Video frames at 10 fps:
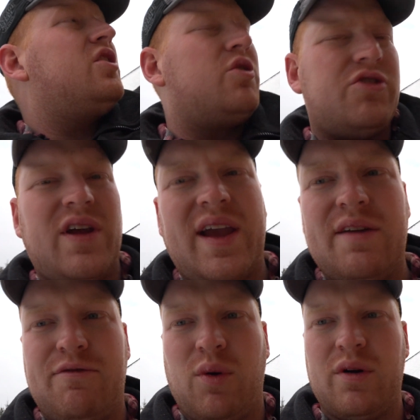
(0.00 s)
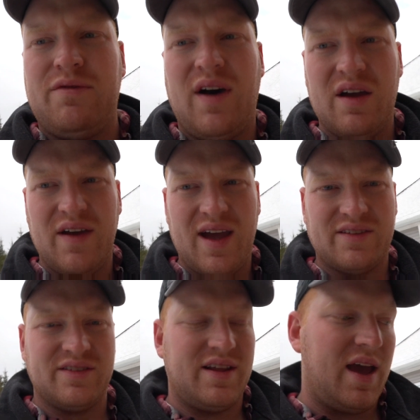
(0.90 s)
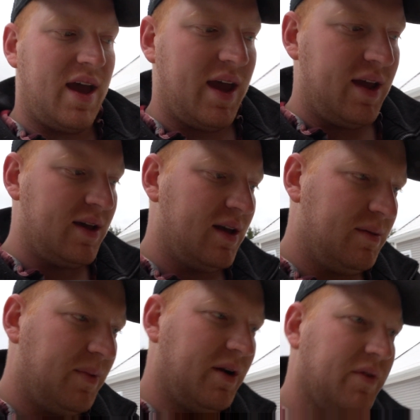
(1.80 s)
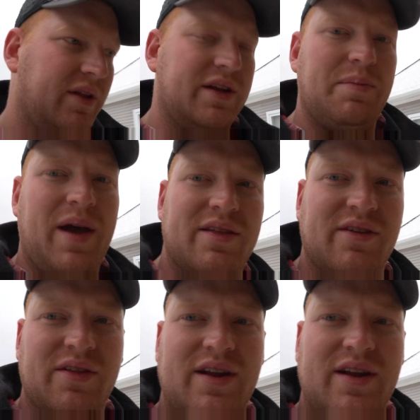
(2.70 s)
Usually I get 4 to 5 eggs a day, but it really depends on the